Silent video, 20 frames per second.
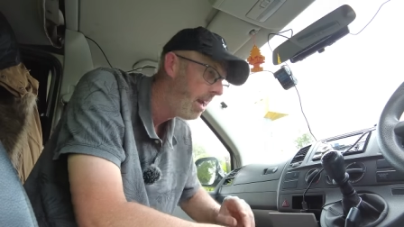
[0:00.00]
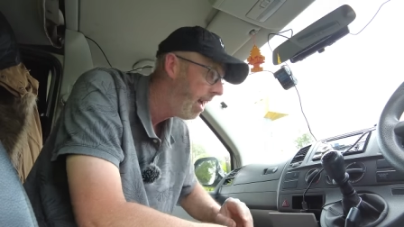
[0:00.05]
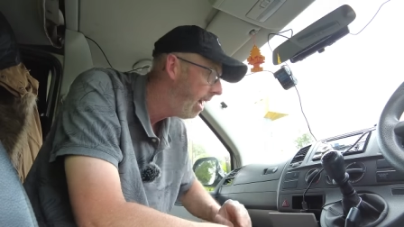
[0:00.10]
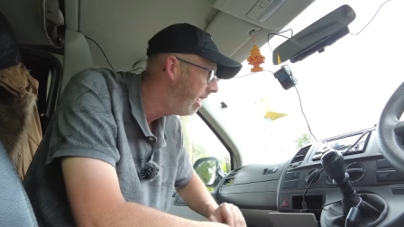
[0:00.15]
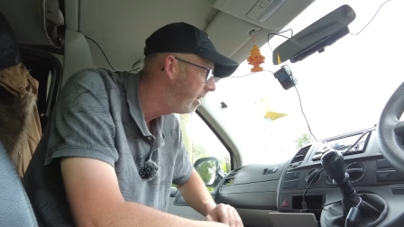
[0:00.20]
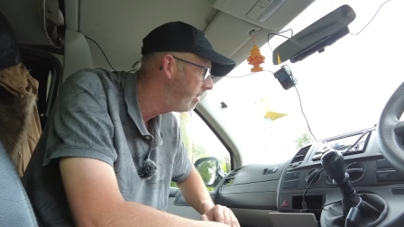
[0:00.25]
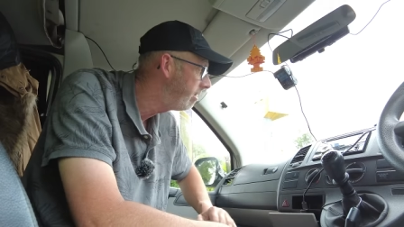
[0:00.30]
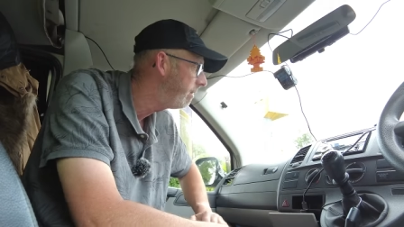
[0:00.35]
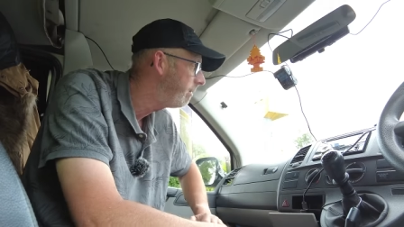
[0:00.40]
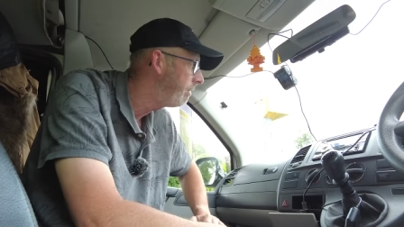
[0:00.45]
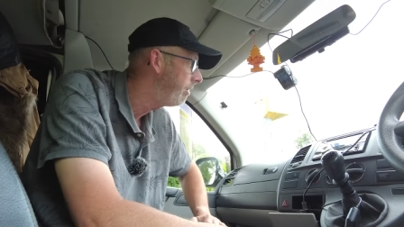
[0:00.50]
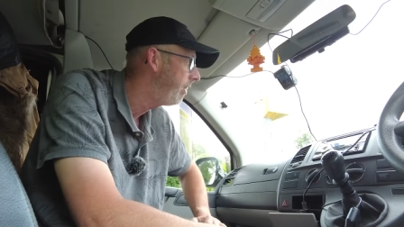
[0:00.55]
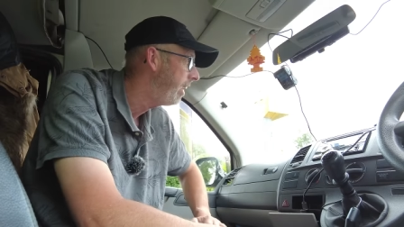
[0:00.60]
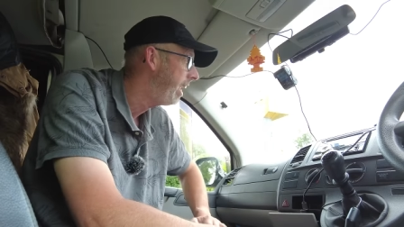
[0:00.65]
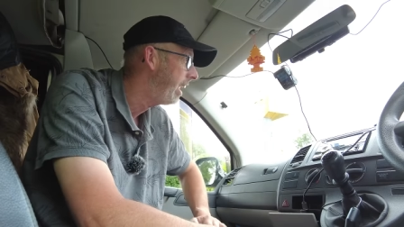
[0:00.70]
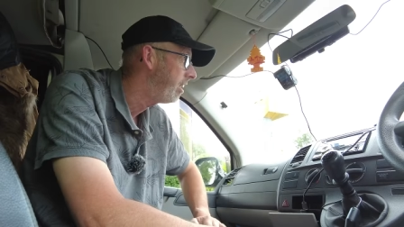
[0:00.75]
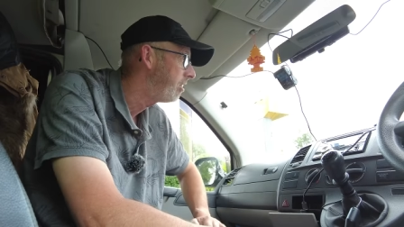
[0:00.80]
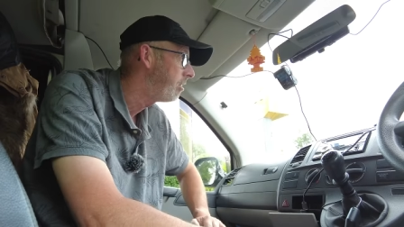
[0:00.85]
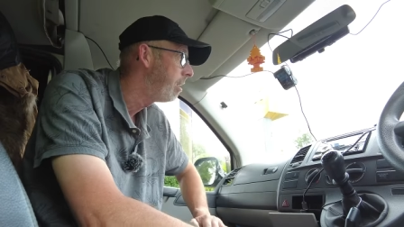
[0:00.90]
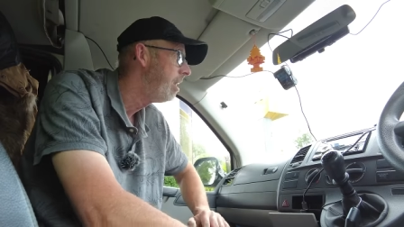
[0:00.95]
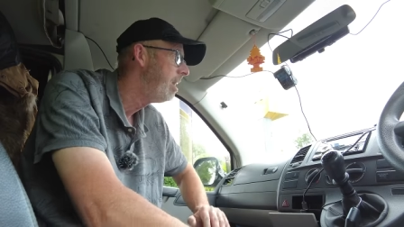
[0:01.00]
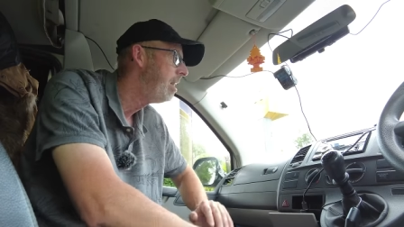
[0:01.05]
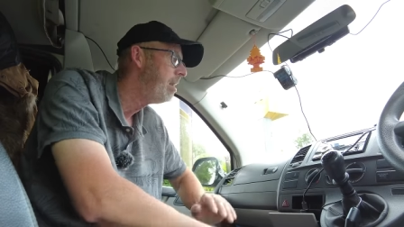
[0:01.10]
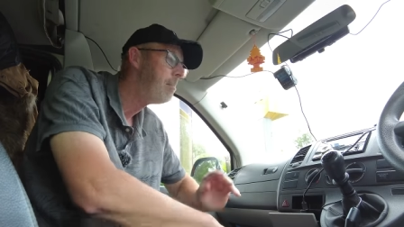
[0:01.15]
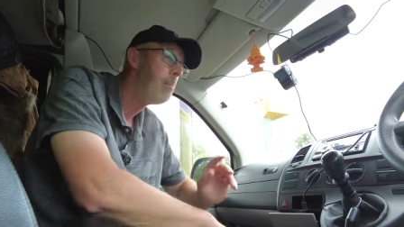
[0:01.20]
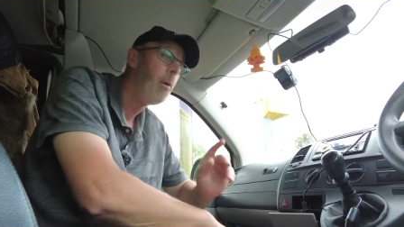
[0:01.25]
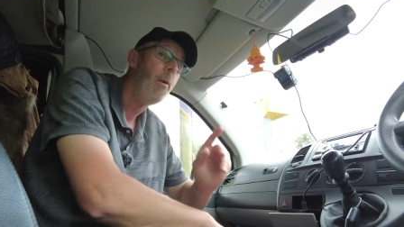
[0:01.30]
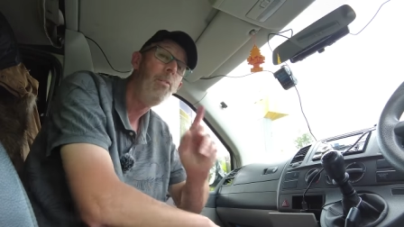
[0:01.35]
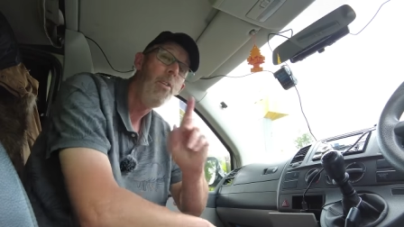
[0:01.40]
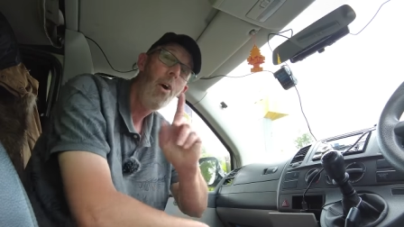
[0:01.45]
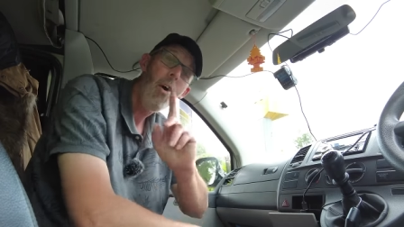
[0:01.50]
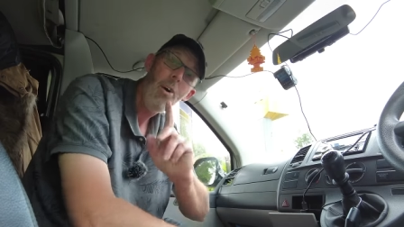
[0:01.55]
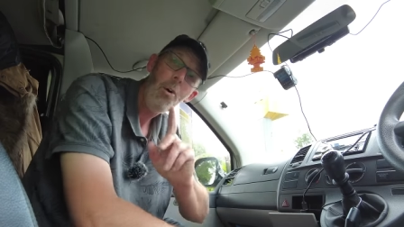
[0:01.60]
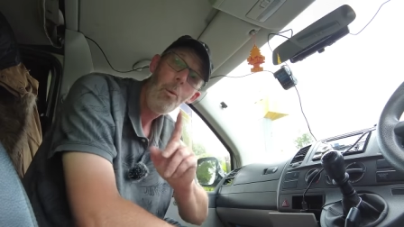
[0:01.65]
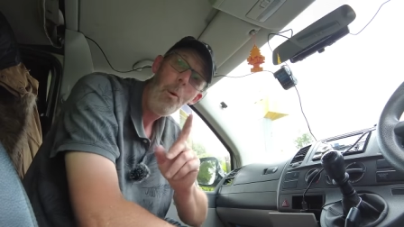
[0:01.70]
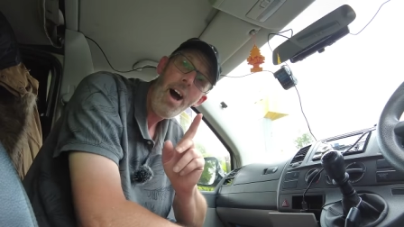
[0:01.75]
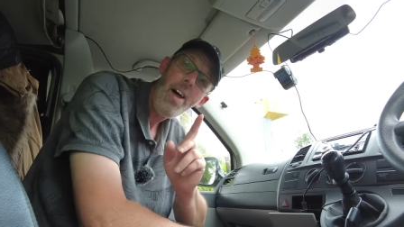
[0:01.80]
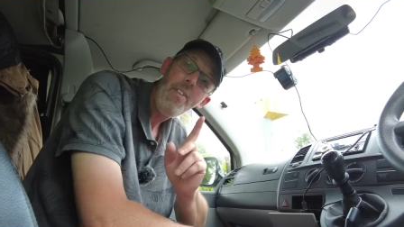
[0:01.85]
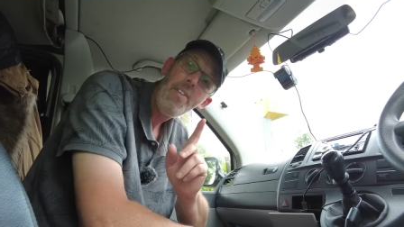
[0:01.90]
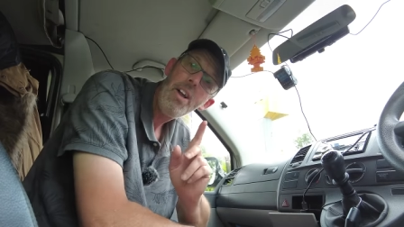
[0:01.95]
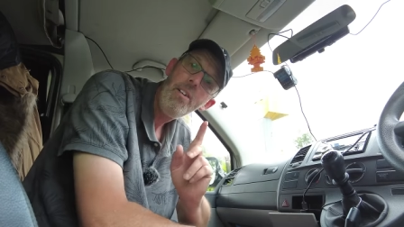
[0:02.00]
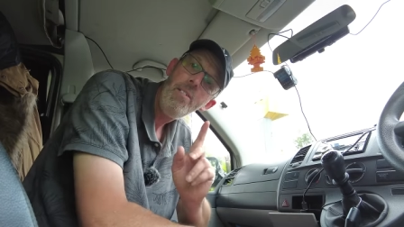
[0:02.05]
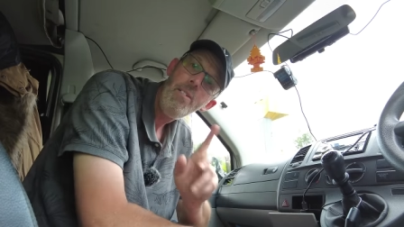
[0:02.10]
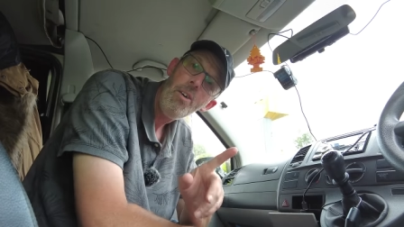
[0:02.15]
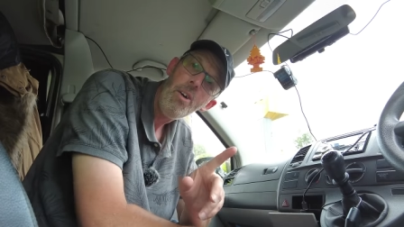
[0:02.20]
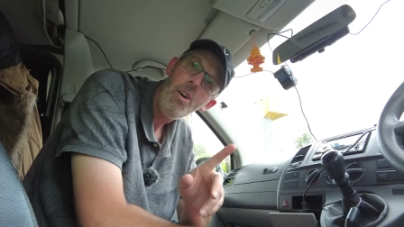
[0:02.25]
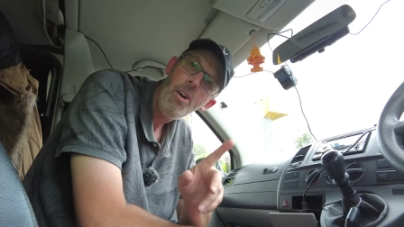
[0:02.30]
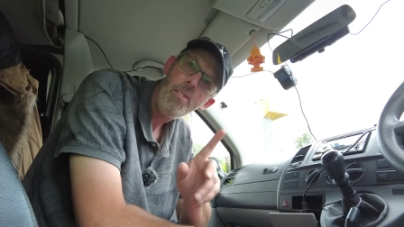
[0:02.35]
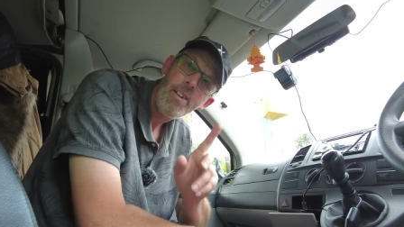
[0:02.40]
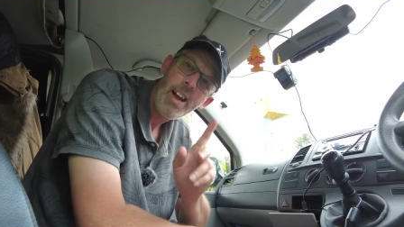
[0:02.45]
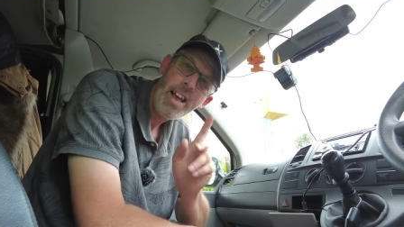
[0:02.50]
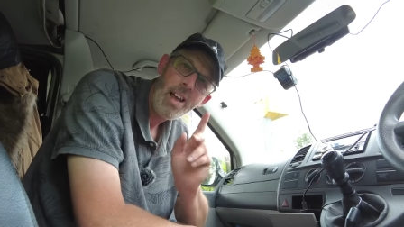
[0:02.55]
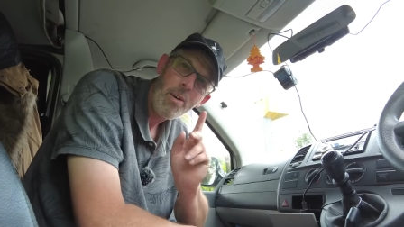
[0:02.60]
kinds of things, but not quite the Aurora.